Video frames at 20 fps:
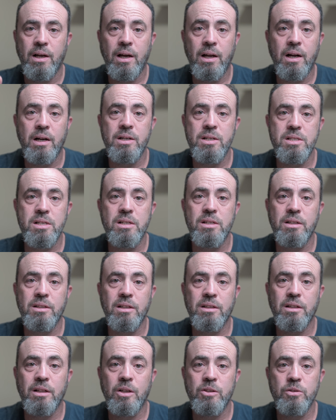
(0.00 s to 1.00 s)
Another setting
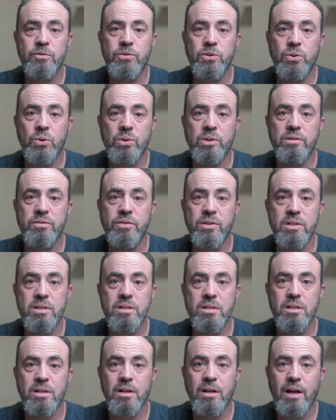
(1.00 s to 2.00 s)
that a lot of
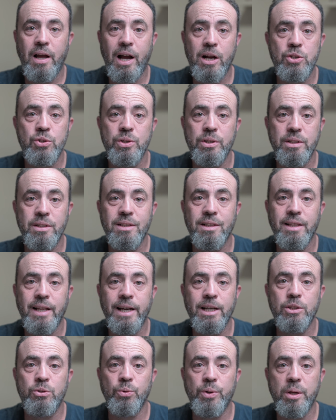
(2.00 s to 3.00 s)
photographers actually
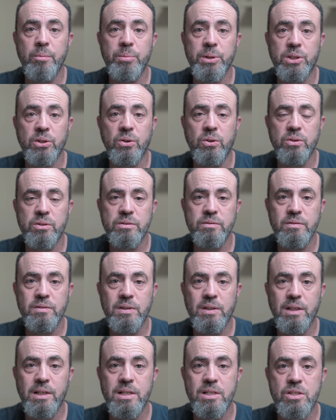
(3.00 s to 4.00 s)
like to keep it on
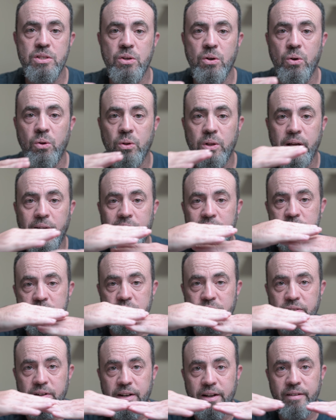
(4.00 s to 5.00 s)
is all kinds
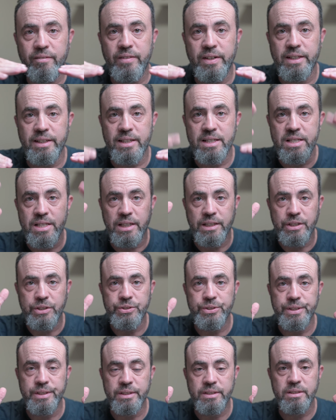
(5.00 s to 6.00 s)
of levelings and
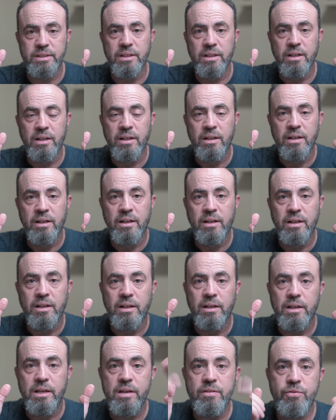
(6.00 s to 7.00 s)
grids.
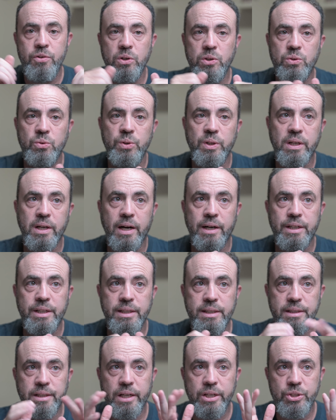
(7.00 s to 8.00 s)
If you're doing
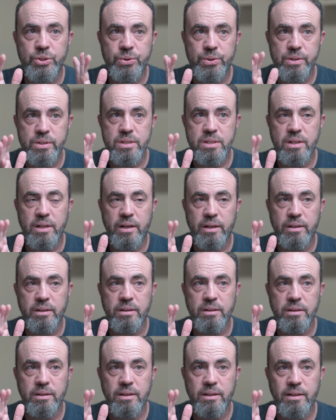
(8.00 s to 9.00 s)
architectural
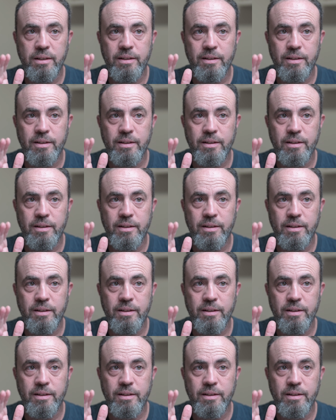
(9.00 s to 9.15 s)
style